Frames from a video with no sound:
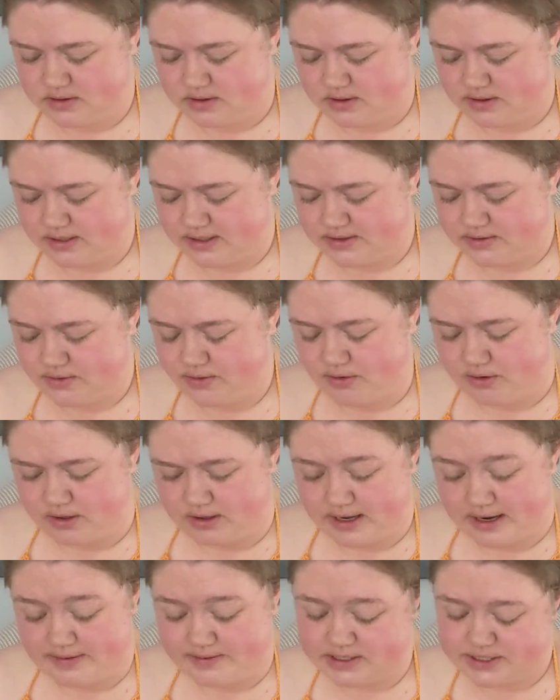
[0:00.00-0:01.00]
Well, that's
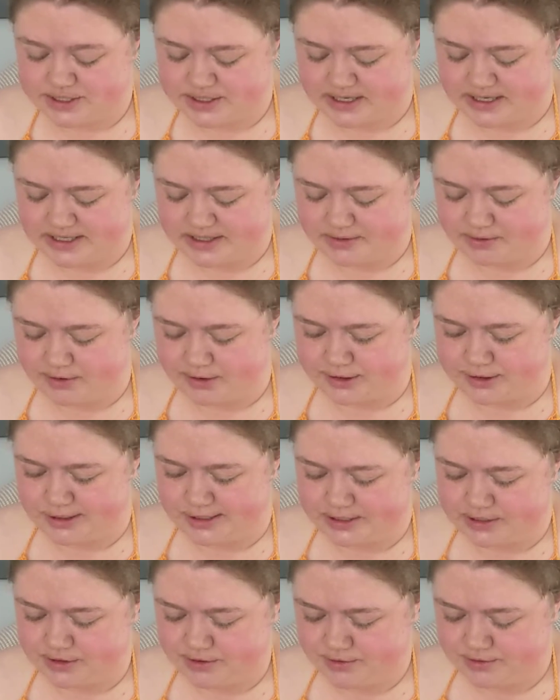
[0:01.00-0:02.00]
cool. I wish they did
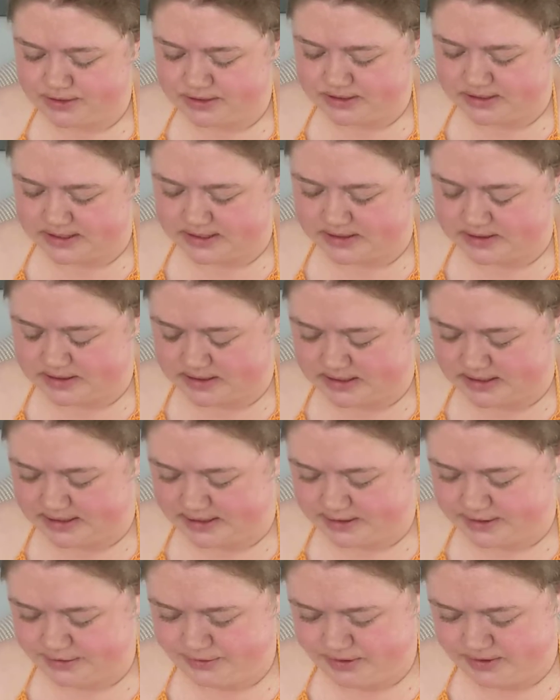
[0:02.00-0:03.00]
crochet too, because then I
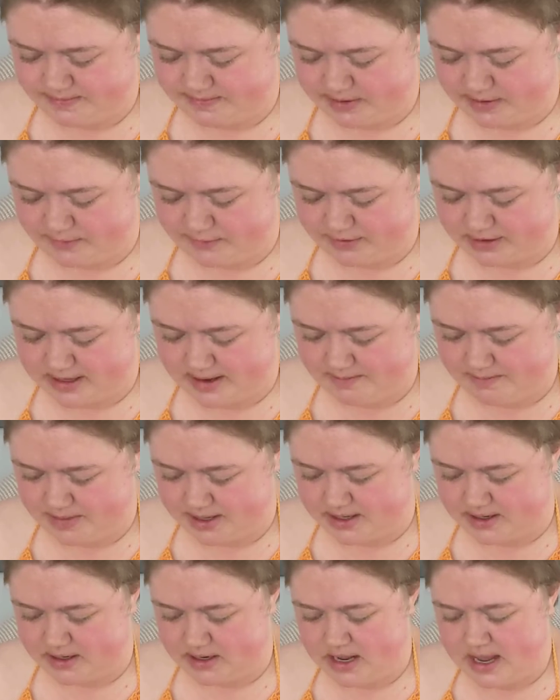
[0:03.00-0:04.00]
could do something for them,
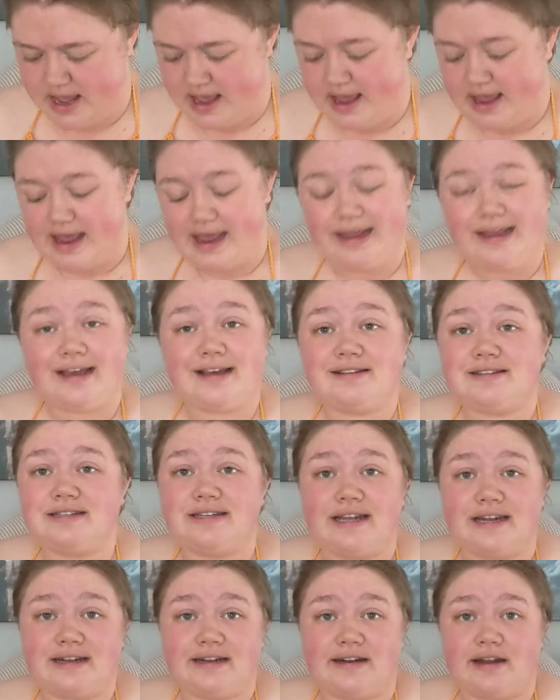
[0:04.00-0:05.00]
but I guess
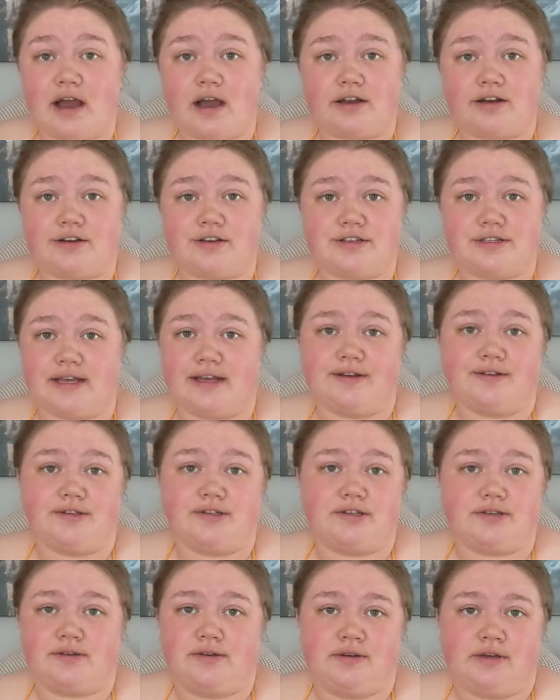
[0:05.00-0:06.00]
Knitted Knockers
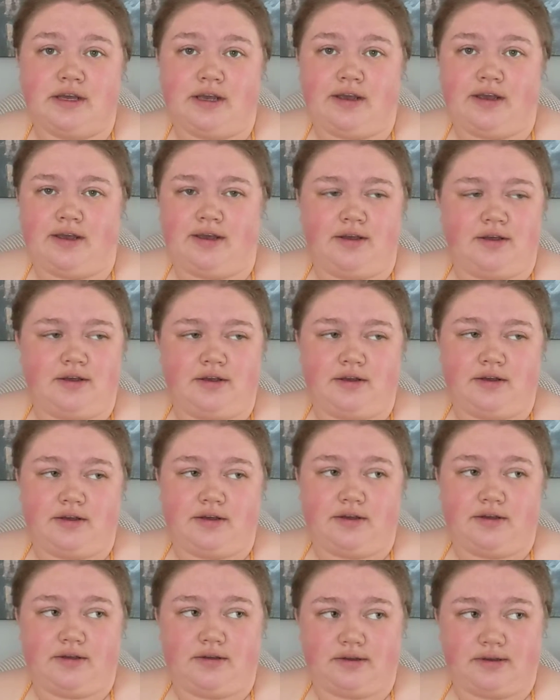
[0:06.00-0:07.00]
sounds
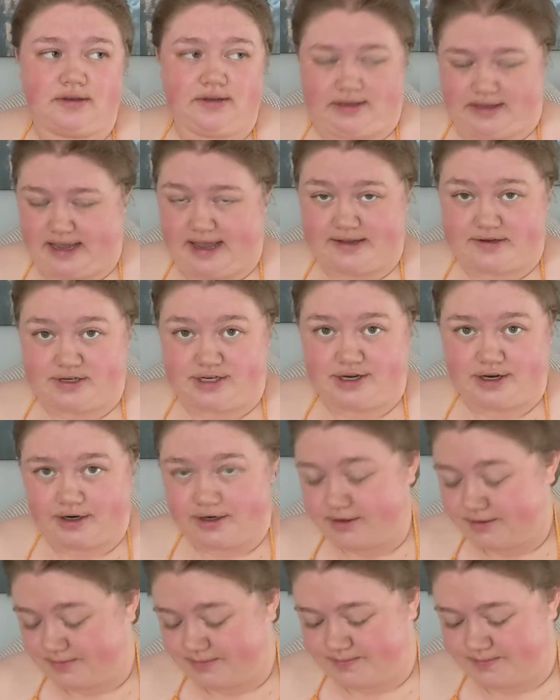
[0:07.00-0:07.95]
catchier.